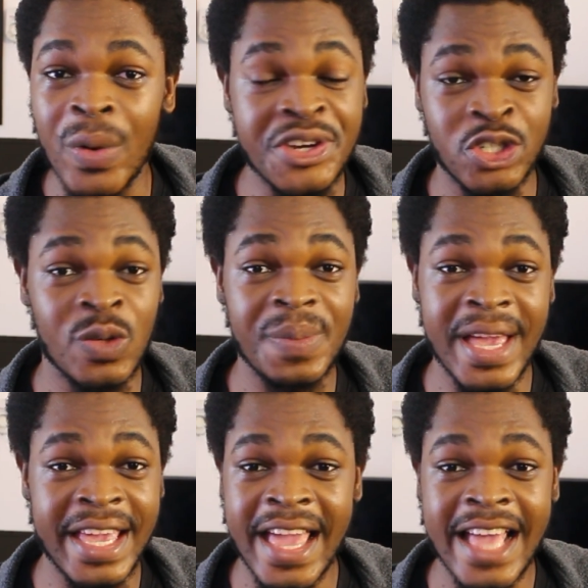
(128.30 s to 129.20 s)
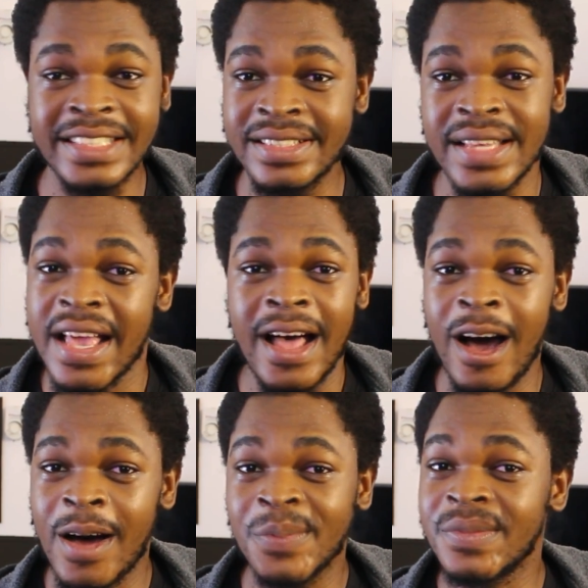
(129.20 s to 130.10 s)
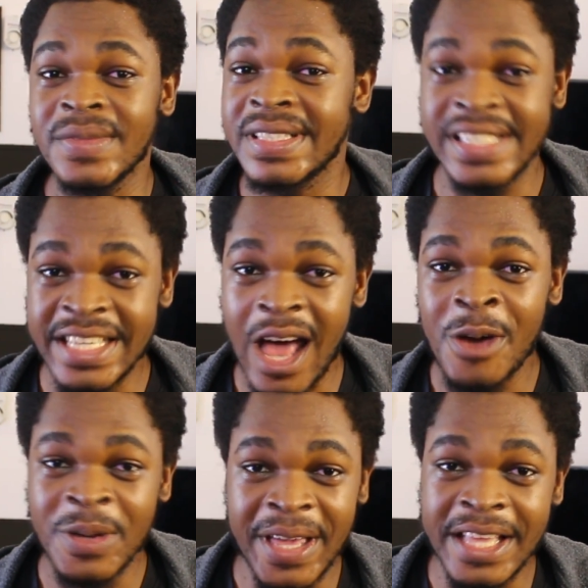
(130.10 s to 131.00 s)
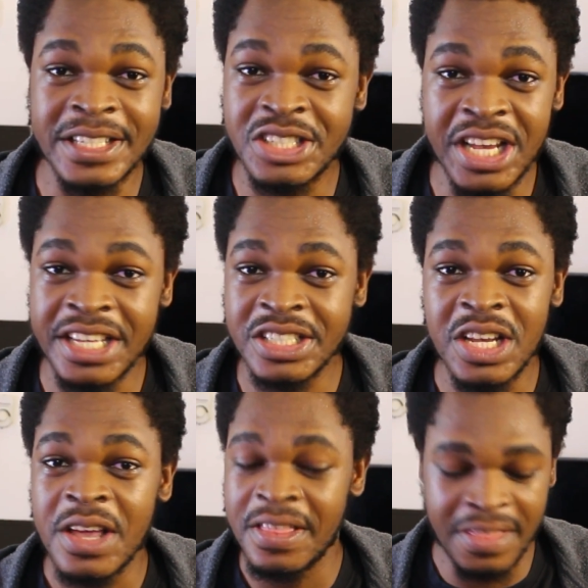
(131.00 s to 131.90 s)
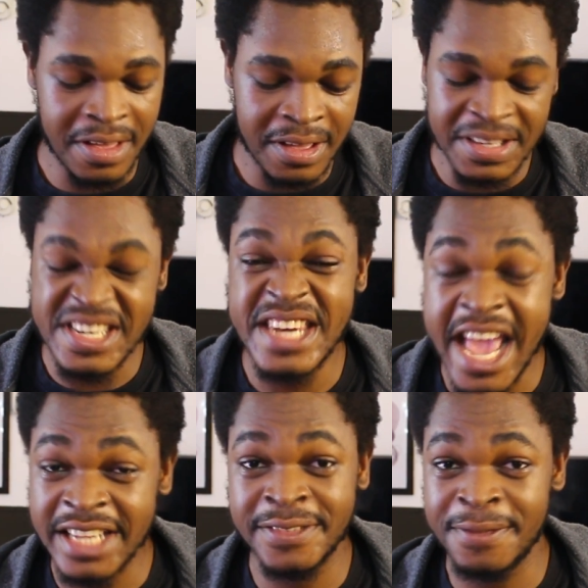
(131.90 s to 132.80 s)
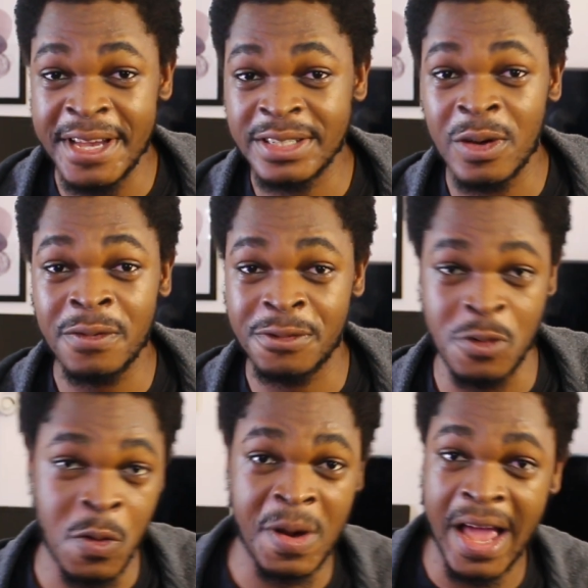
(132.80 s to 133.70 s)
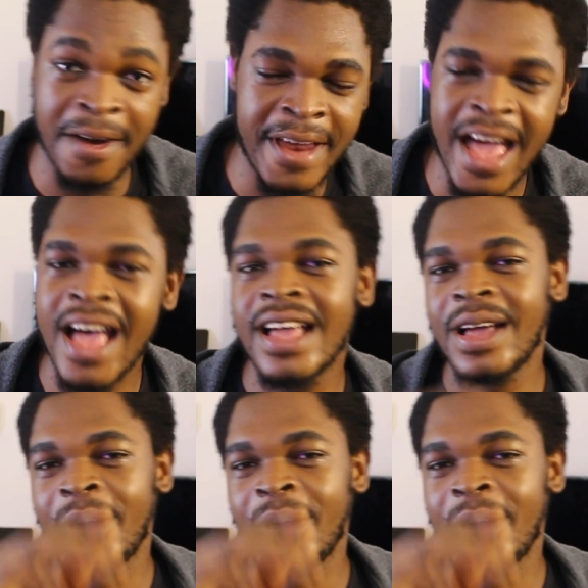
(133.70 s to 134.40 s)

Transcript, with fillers: resume and um, seeing how you can change the next phase of your career,